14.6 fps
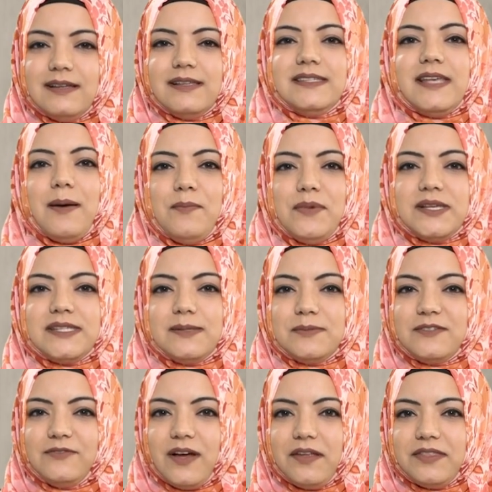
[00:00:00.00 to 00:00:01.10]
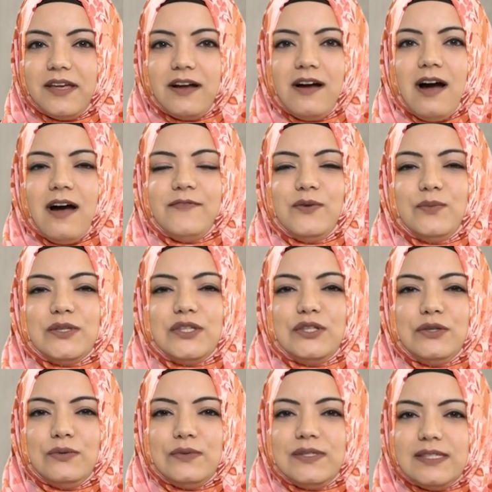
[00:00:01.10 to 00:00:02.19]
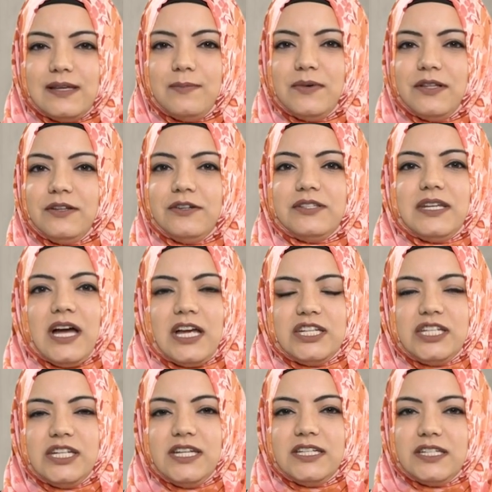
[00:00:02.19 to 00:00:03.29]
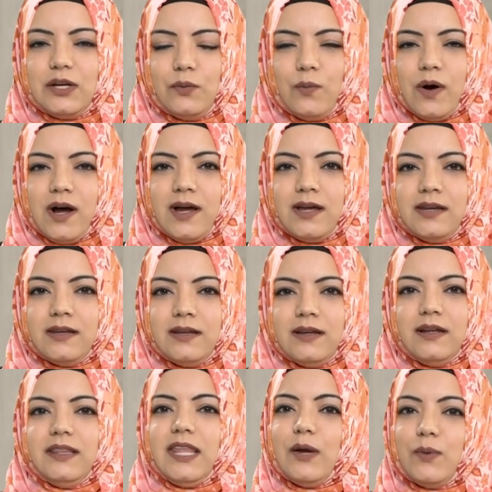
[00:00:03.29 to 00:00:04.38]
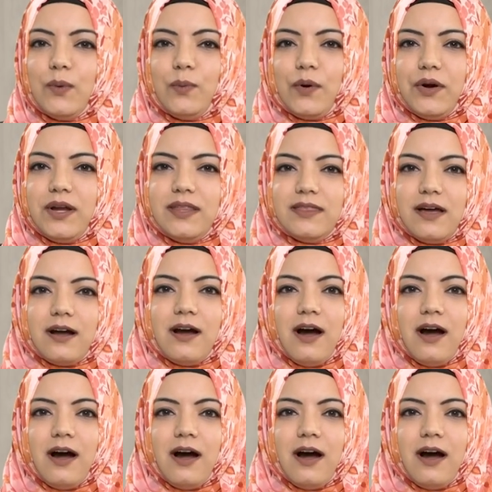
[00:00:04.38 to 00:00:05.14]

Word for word: Some Muslims felt that coffee was too similar to hashish and wine. They were worried that